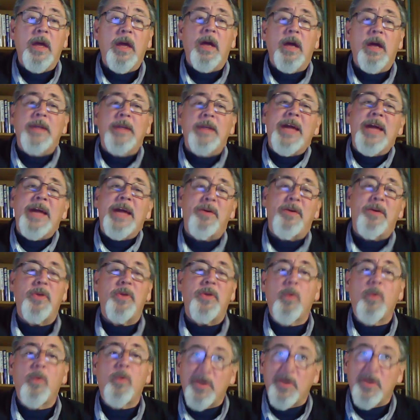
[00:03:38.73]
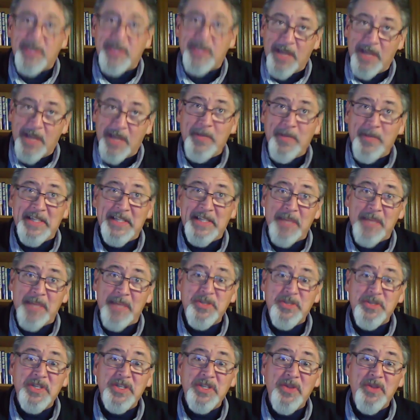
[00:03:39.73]
Now, there were some
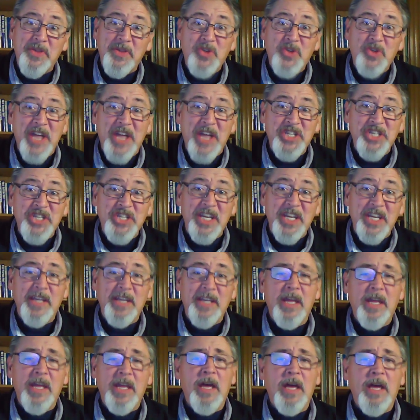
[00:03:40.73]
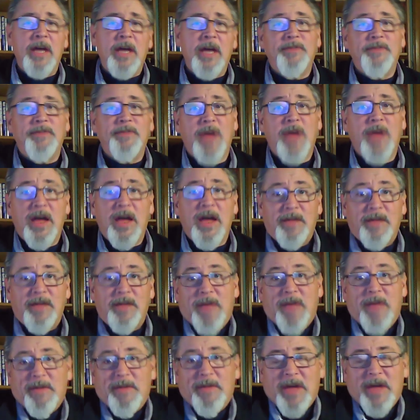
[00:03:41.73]
exceptions in the tragedy.
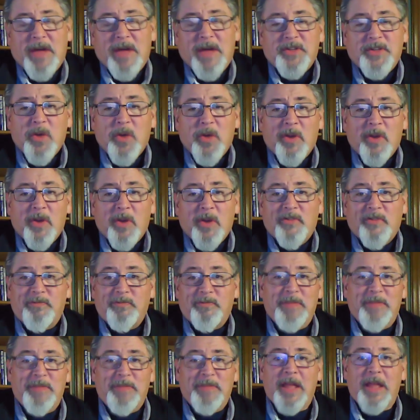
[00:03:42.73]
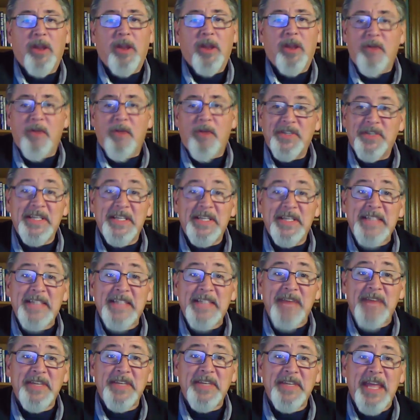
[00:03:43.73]
A total of a little over
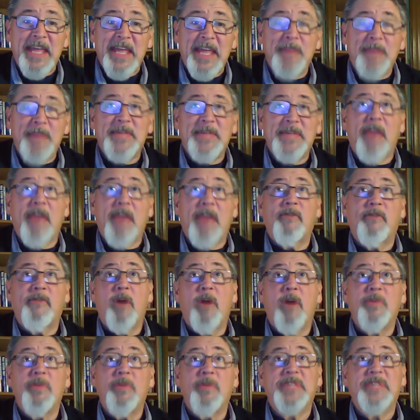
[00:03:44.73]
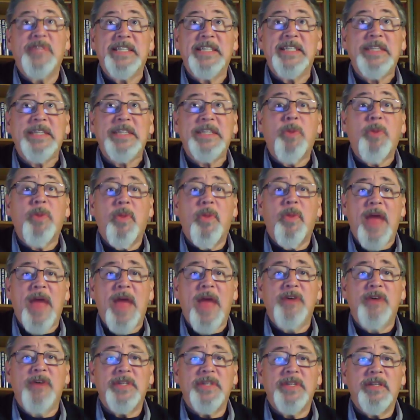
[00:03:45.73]
6,000 names out of almost
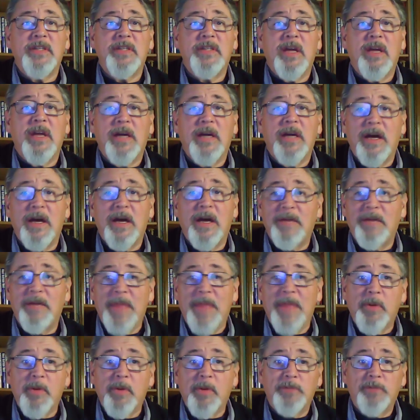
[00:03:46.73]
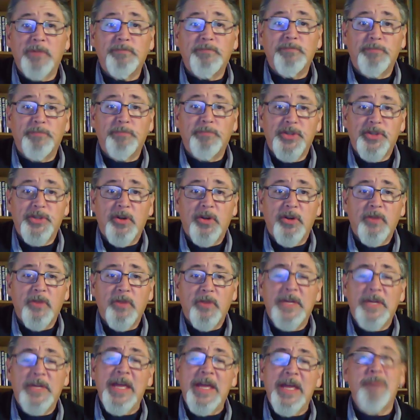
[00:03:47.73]
63,000, they were
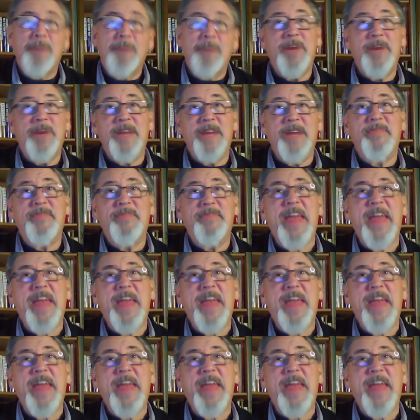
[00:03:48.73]
preserved, but that